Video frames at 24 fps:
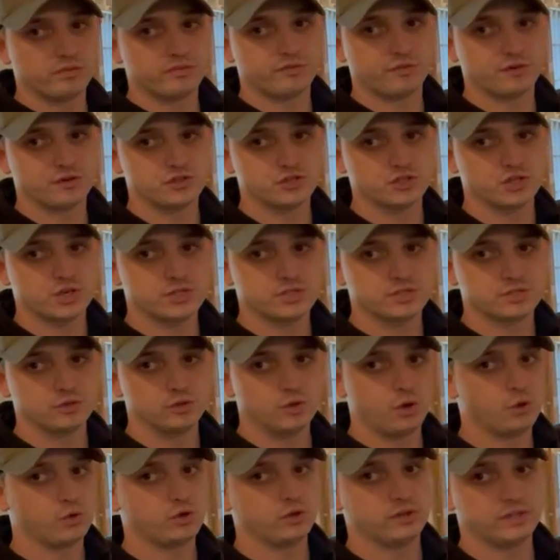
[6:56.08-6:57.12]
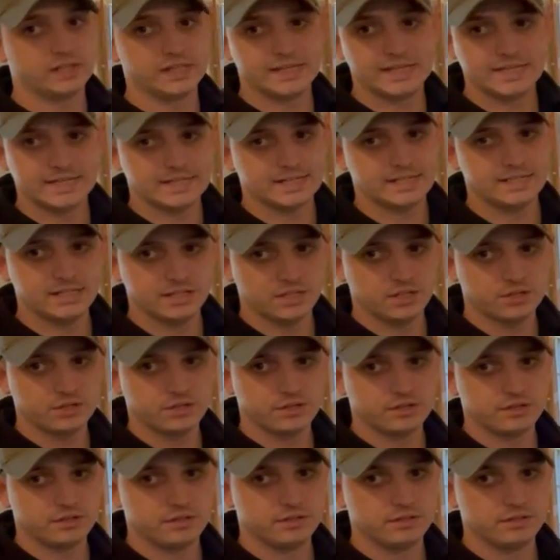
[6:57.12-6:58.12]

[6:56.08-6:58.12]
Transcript: for just locally in here.